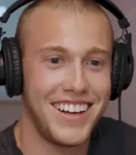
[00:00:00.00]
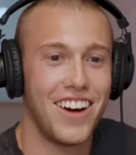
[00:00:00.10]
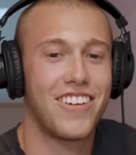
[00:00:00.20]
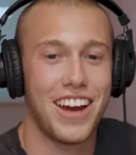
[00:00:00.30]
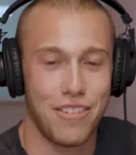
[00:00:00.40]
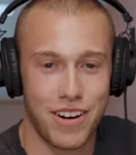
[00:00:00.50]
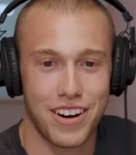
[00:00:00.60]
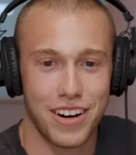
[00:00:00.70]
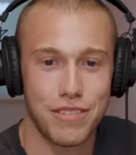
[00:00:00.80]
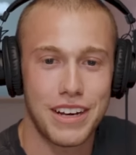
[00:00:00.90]
Okay, fair
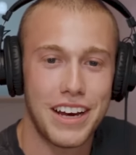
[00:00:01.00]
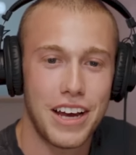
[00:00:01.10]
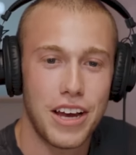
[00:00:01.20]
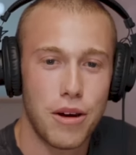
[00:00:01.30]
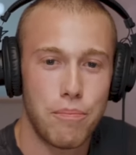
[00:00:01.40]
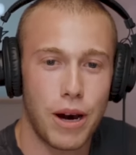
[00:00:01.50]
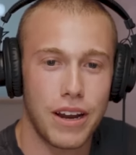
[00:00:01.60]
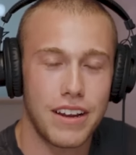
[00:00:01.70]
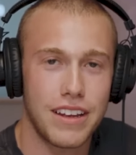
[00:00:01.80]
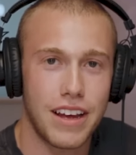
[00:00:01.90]
enough.
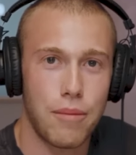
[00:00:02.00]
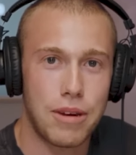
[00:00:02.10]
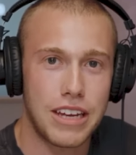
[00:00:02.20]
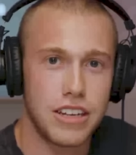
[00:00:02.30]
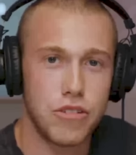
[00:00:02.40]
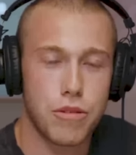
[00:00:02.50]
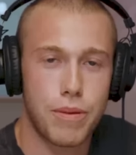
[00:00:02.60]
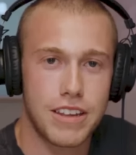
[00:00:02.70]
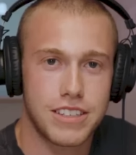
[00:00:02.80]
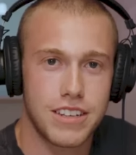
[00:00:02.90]
But, I mean, you
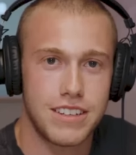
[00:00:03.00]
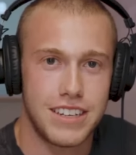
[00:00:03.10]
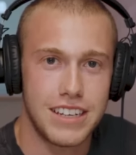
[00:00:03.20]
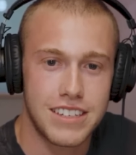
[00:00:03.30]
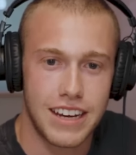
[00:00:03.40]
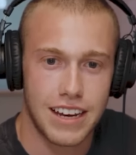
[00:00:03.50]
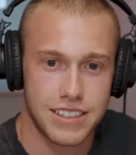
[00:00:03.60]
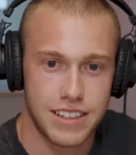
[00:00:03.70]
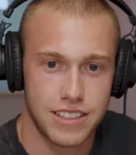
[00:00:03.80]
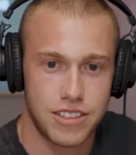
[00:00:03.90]
compare this to the Disney
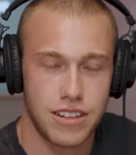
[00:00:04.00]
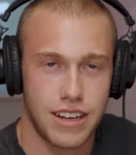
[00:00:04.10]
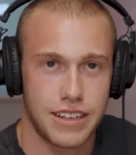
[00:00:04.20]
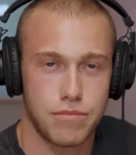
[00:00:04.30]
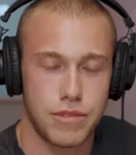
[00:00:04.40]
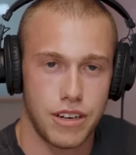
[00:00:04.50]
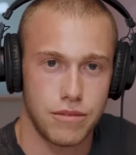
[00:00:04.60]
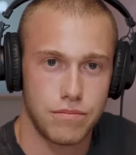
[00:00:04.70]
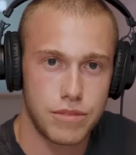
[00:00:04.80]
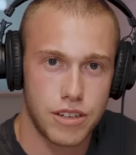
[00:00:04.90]
assets, like, you
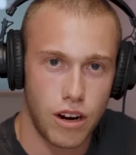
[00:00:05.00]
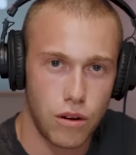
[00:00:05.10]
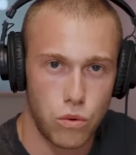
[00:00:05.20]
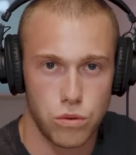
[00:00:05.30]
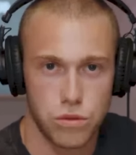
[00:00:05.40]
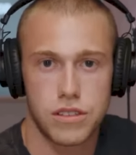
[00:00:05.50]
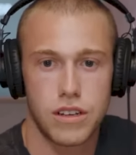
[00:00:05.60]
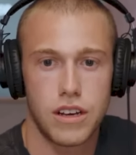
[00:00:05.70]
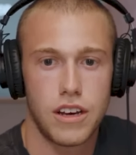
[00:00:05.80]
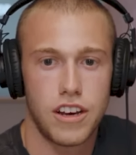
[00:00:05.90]
know, Star Wars,
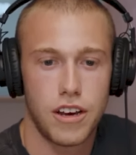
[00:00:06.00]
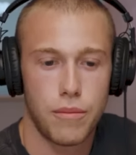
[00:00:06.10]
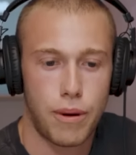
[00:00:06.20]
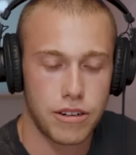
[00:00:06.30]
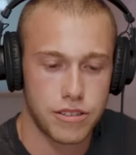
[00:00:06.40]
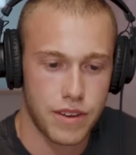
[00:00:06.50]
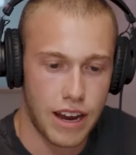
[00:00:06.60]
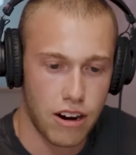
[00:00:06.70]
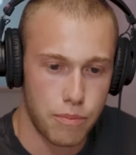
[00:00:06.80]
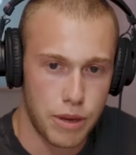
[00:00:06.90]
Pirates of the
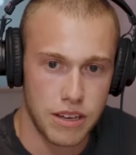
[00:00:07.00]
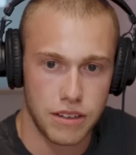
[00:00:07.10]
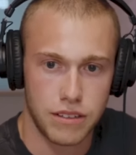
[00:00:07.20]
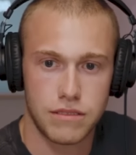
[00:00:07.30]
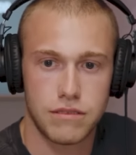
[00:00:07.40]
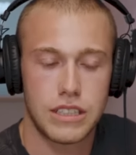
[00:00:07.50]
Caribbean,